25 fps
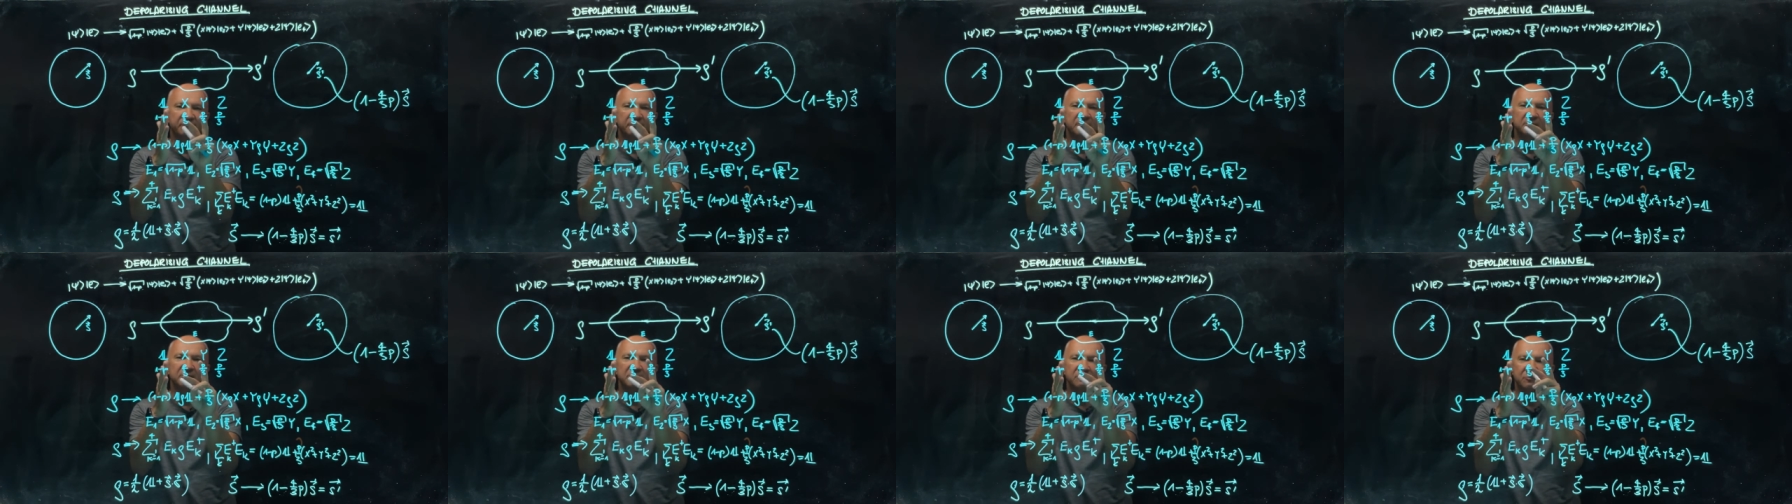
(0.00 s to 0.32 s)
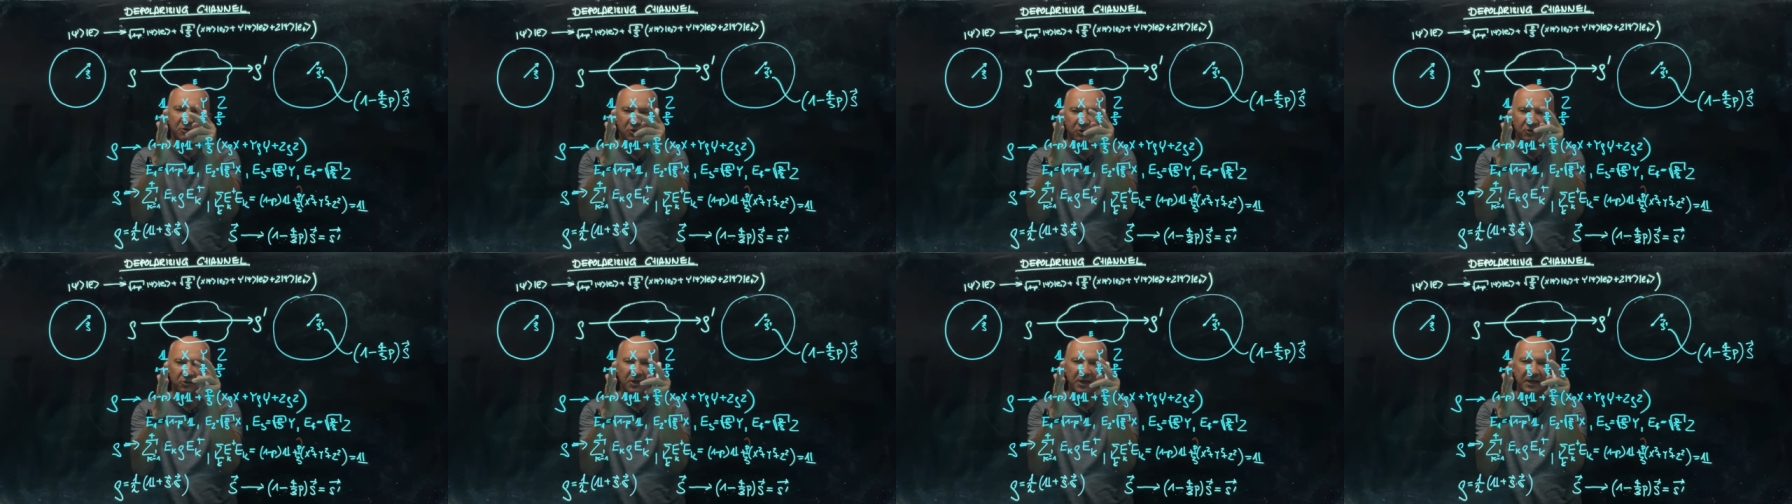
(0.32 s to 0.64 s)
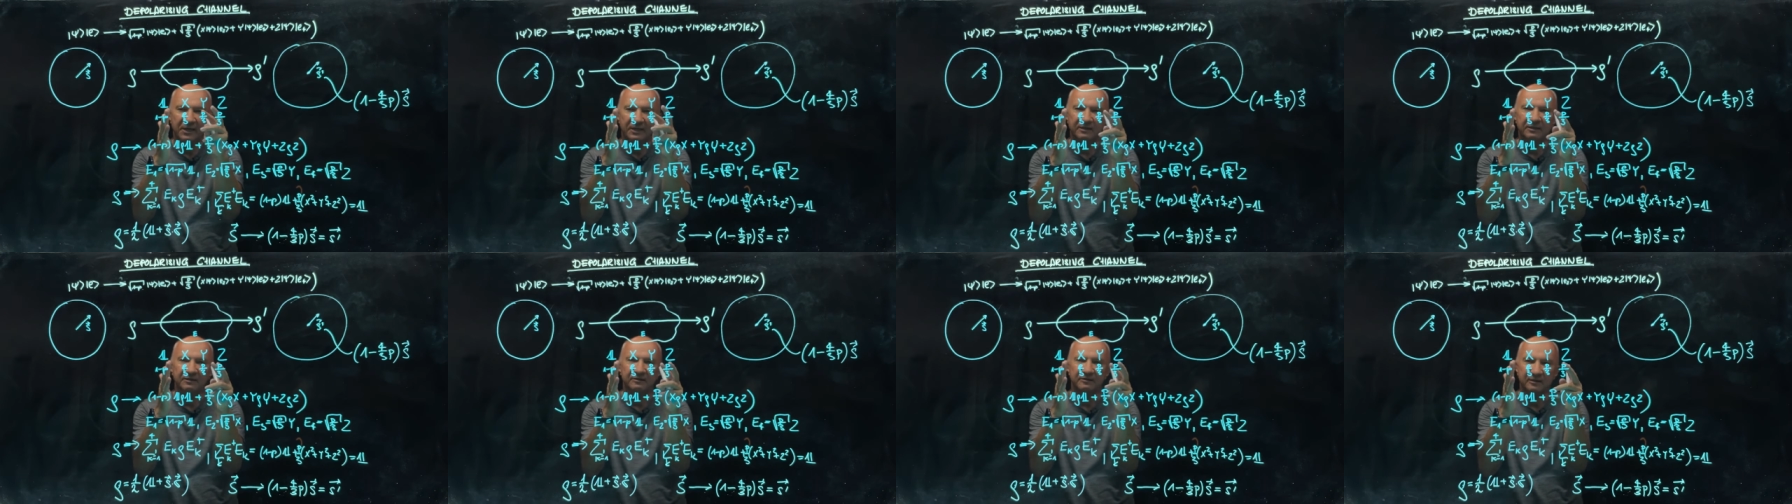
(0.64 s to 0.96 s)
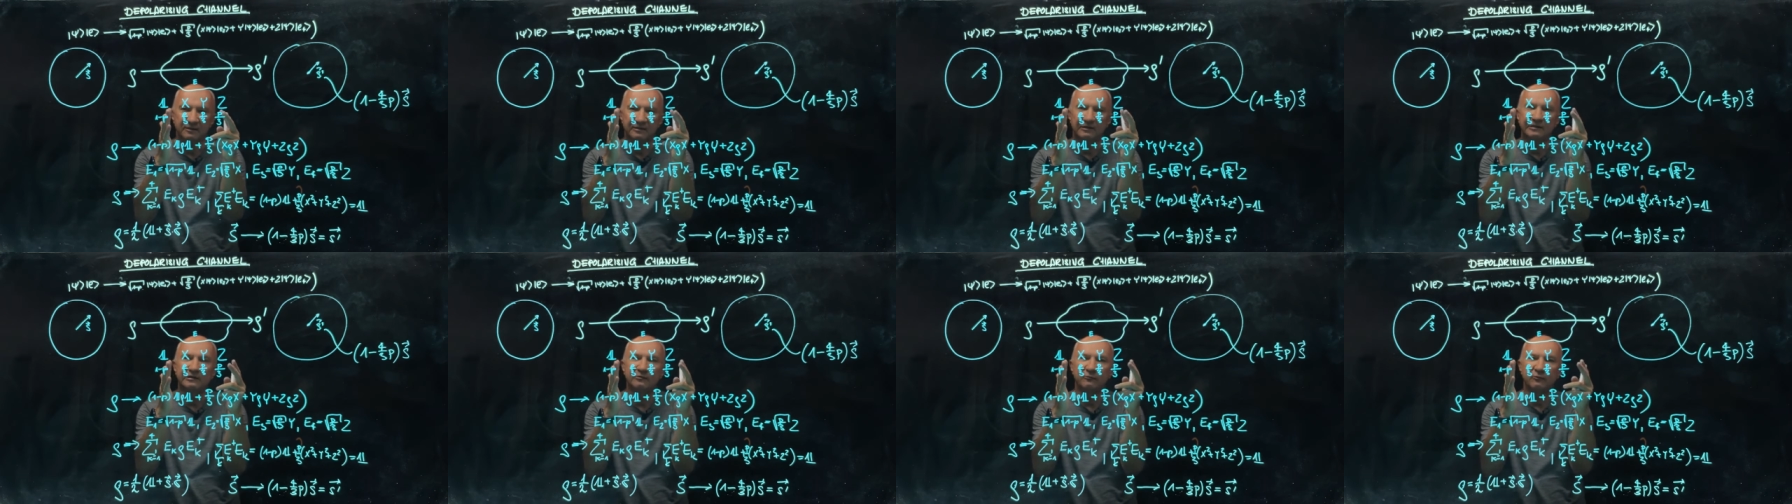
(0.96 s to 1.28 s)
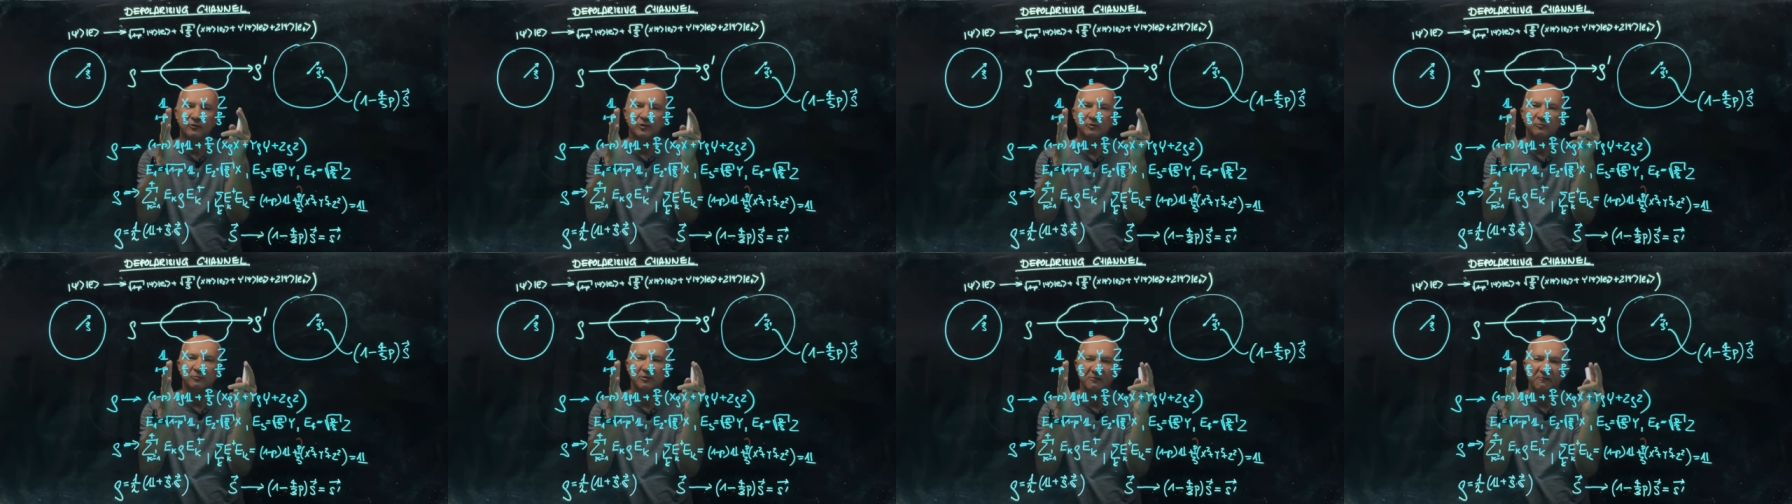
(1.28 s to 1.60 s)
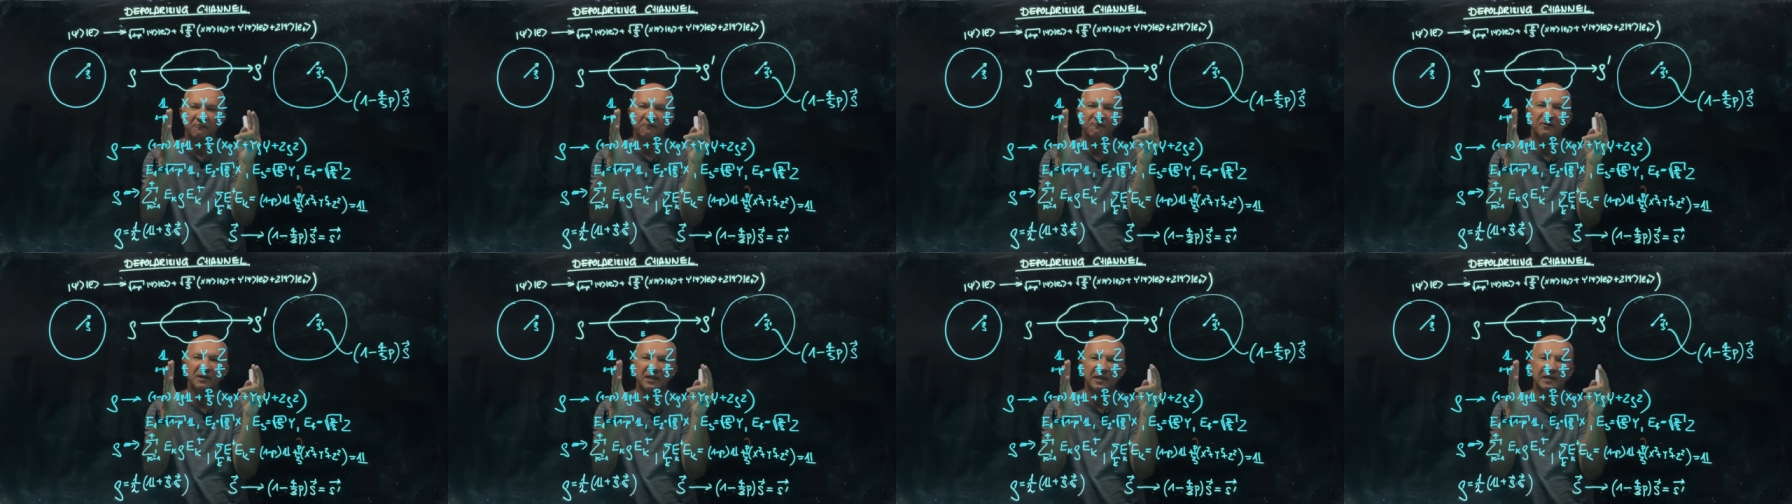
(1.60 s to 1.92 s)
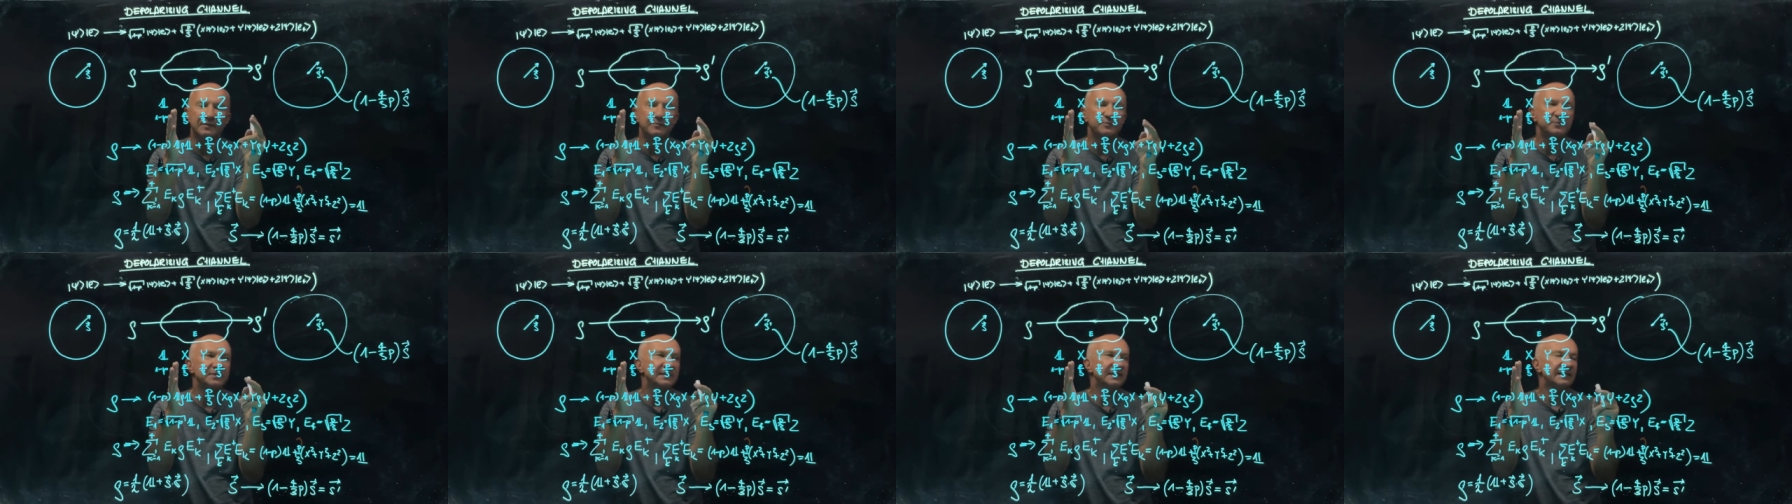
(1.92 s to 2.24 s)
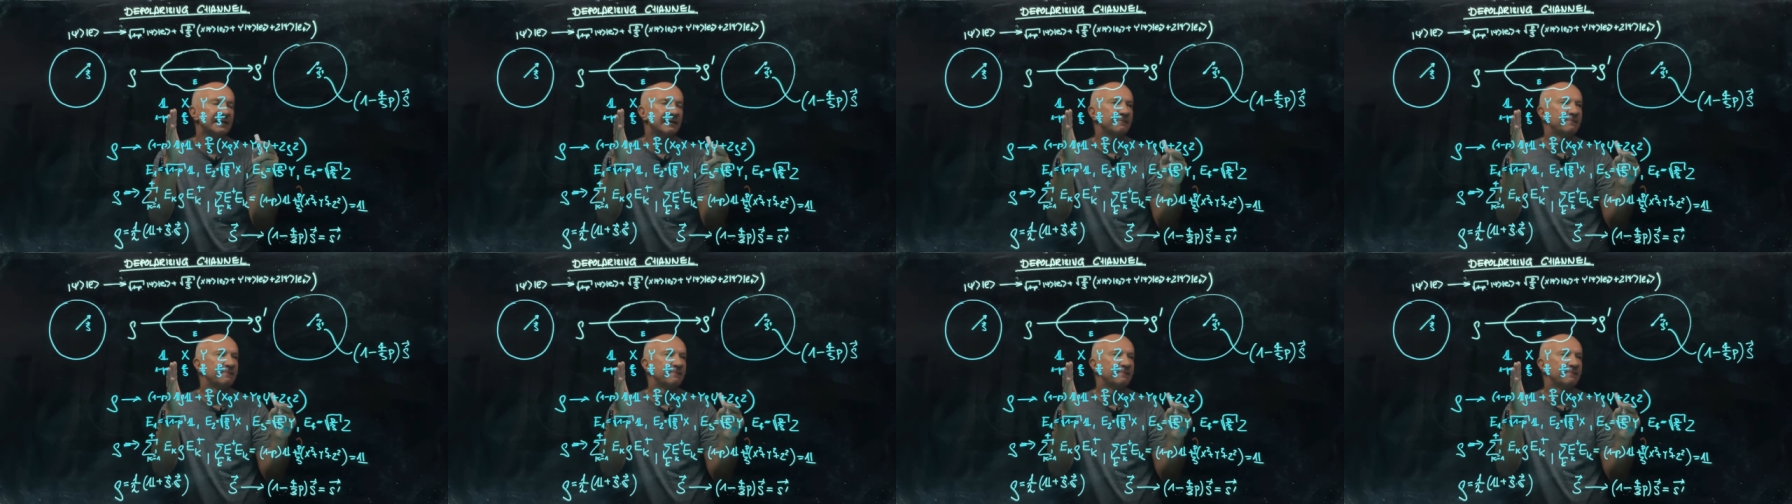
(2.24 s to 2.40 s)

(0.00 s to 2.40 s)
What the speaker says: it's more likely that it will be flipped.